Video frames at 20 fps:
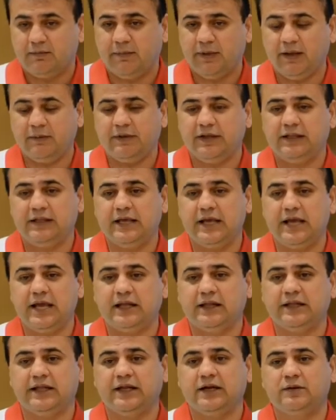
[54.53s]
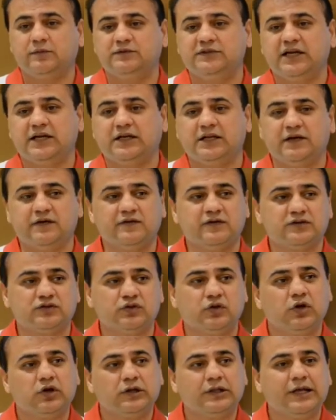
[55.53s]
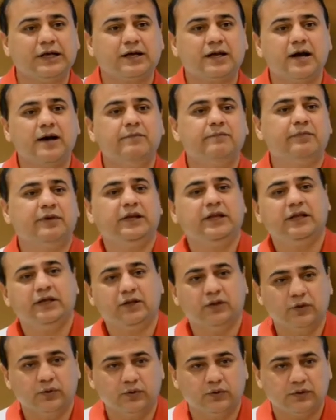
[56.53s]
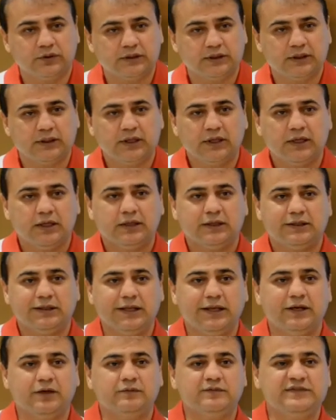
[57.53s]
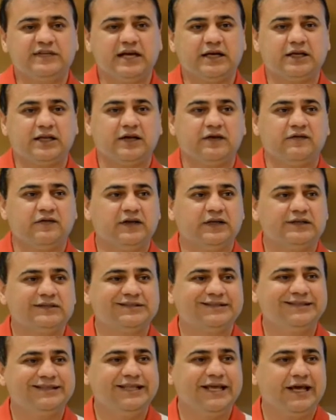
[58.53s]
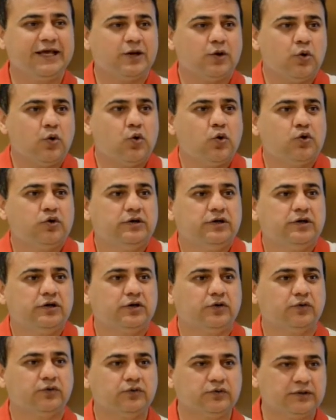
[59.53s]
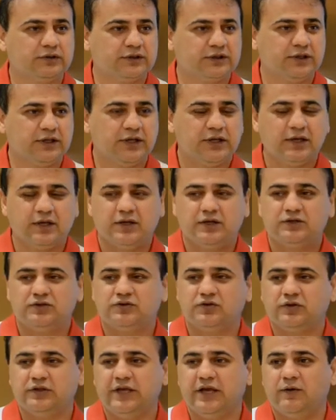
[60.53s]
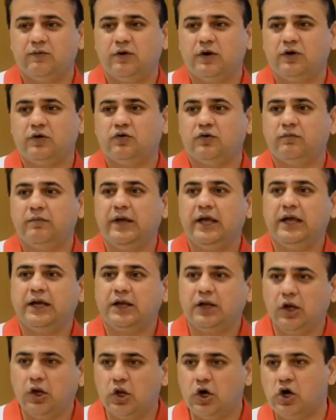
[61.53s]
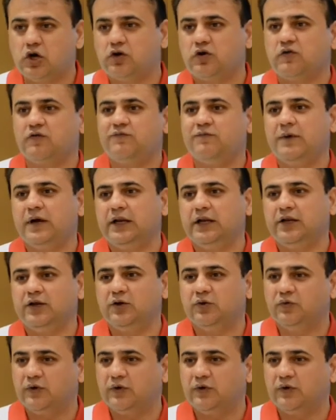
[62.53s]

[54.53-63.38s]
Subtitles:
Maybe their objective is not the company growth, their objective is their own growth. So they want to make lot of money